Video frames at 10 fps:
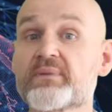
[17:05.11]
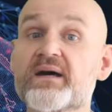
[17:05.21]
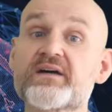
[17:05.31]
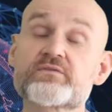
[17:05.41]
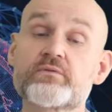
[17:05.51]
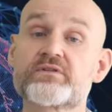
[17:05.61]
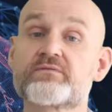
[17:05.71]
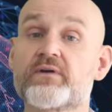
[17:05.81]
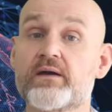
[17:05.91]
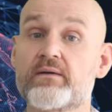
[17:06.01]
passwords
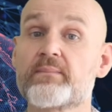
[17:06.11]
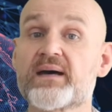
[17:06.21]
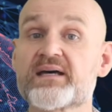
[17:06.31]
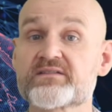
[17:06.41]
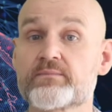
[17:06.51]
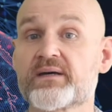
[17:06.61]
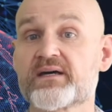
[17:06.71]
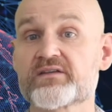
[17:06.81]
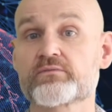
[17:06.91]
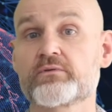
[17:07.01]
via a master
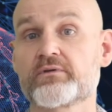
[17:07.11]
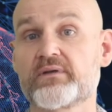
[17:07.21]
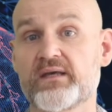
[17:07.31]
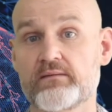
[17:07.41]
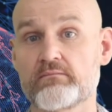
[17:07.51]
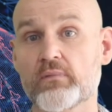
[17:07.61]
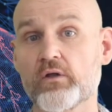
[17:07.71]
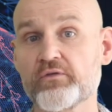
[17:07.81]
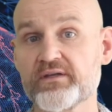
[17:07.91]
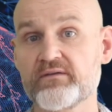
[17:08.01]
password and
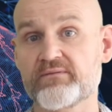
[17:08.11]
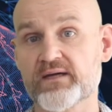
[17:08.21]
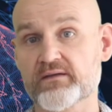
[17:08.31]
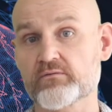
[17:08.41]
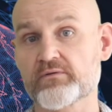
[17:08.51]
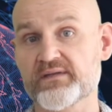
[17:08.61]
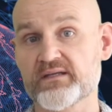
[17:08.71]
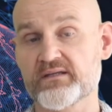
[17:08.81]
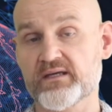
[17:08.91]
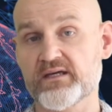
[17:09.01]
multi factor
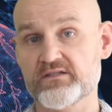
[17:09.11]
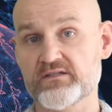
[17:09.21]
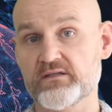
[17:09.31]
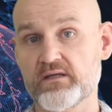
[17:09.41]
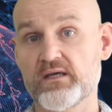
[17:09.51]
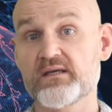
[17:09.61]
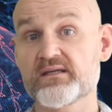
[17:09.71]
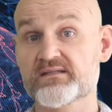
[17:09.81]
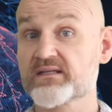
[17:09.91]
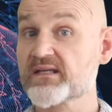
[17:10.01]
authentication
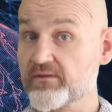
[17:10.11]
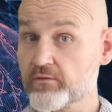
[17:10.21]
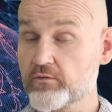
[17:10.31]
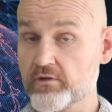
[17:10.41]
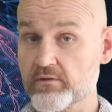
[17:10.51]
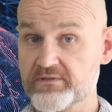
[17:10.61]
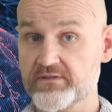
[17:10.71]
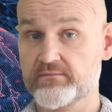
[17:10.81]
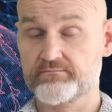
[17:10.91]
is another good option.